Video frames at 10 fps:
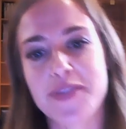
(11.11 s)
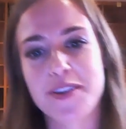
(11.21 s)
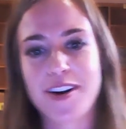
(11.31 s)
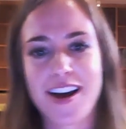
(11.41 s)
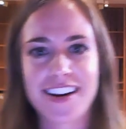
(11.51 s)
The
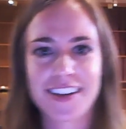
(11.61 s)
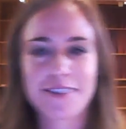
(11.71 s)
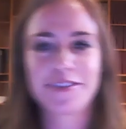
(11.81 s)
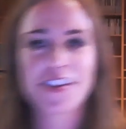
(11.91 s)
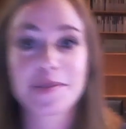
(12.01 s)
Chronicle
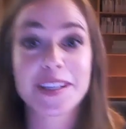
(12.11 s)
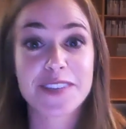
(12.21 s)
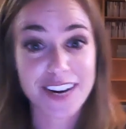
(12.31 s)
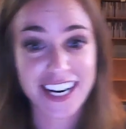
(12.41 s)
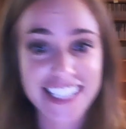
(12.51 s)
of Philanthropy is
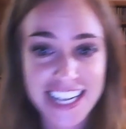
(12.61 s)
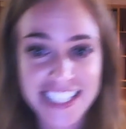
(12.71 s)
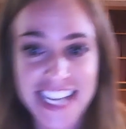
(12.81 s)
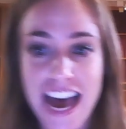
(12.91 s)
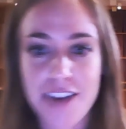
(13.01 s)
very excited
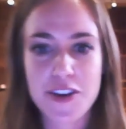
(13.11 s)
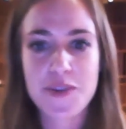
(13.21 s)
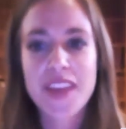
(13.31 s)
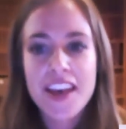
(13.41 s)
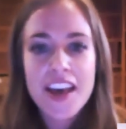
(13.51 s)
to have you.
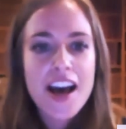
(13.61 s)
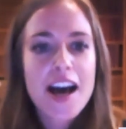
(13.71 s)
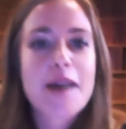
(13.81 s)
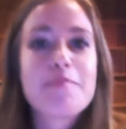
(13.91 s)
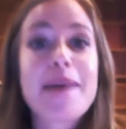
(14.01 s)

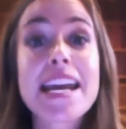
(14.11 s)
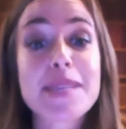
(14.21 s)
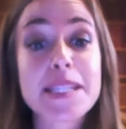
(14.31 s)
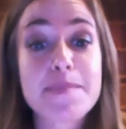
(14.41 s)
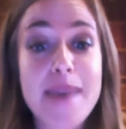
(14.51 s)
My name
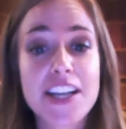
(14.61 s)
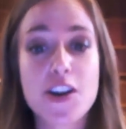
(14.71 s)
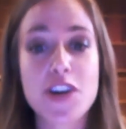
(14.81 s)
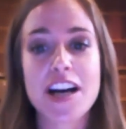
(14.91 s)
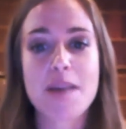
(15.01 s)
is Megan
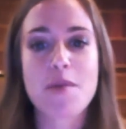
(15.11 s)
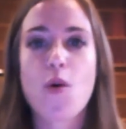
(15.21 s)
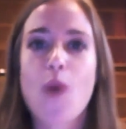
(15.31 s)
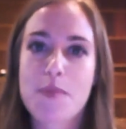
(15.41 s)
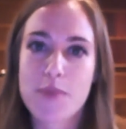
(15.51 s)
O'Neill. I'm a
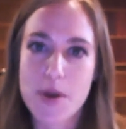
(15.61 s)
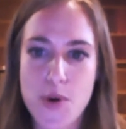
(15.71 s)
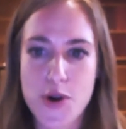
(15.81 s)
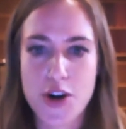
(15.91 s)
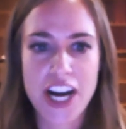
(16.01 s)
web
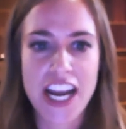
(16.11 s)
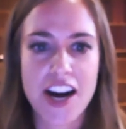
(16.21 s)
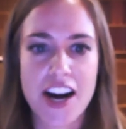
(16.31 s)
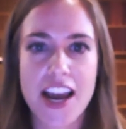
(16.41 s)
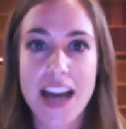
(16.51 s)
reporter
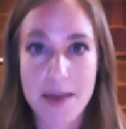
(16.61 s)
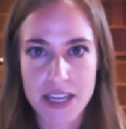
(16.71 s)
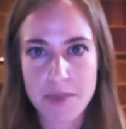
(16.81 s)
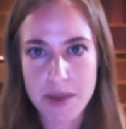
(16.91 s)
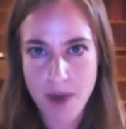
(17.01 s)
here, and I'm
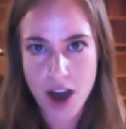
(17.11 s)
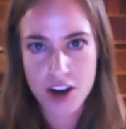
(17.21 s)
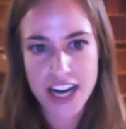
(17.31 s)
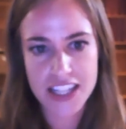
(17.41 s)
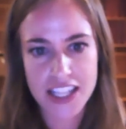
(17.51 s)
going to be
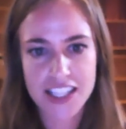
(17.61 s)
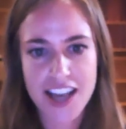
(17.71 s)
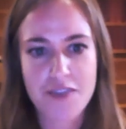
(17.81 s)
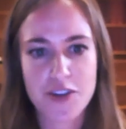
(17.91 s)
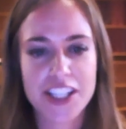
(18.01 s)
moderating this
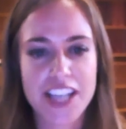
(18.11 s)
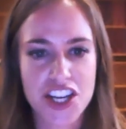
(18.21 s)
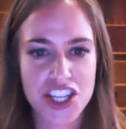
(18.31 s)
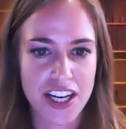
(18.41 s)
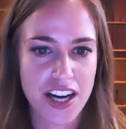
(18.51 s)

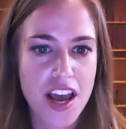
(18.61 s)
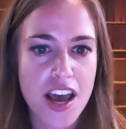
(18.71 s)
conversation.